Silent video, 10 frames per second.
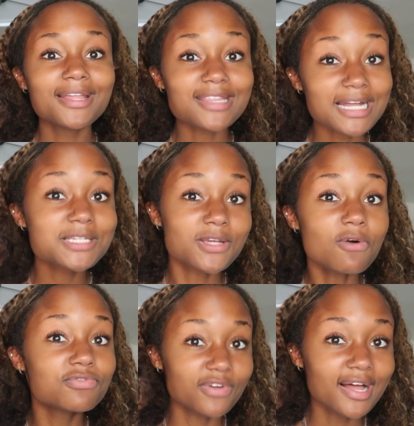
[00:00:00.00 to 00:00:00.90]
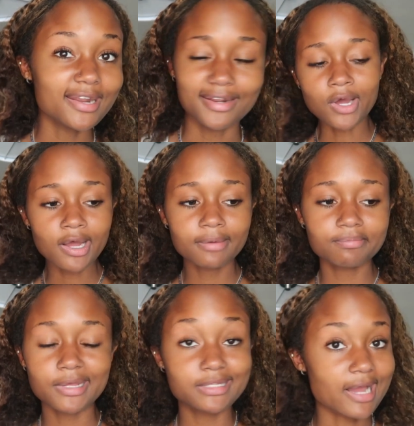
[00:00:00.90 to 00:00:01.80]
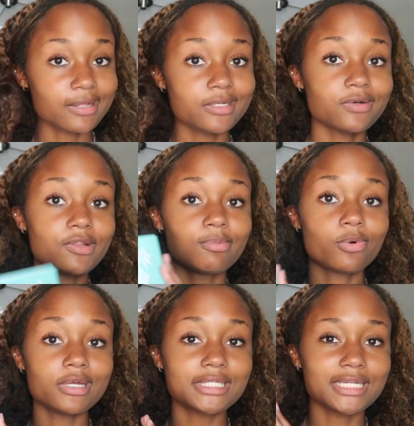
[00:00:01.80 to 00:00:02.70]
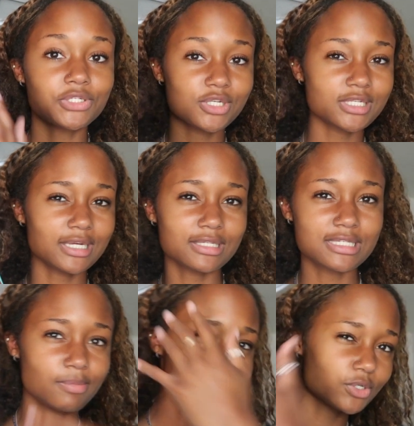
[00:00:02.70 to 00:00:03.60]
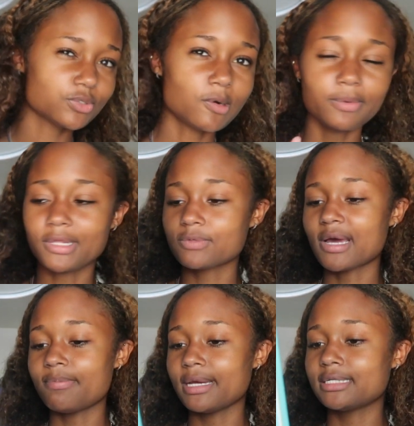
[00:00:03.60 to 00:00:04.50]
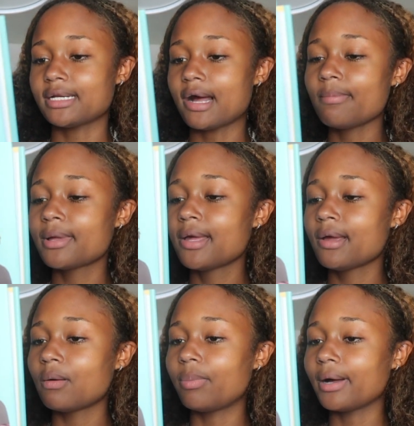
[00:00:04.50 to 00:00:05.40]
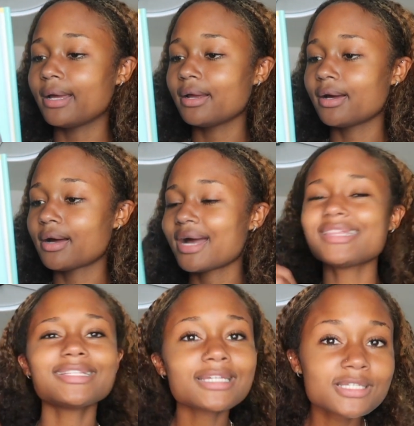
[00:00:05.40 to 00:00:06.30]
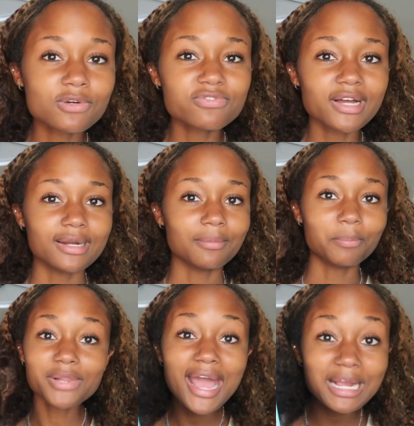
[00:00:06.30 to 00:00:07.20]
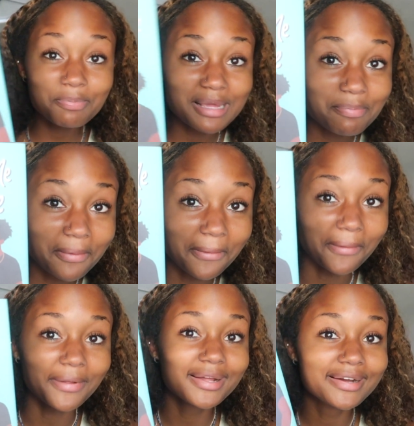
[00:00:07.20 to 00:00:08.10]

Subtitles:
That's so fun. Not exactly To All the Boys, it's just like a similar trope, and that's why I picked it up, but I think that's so fun. Black people.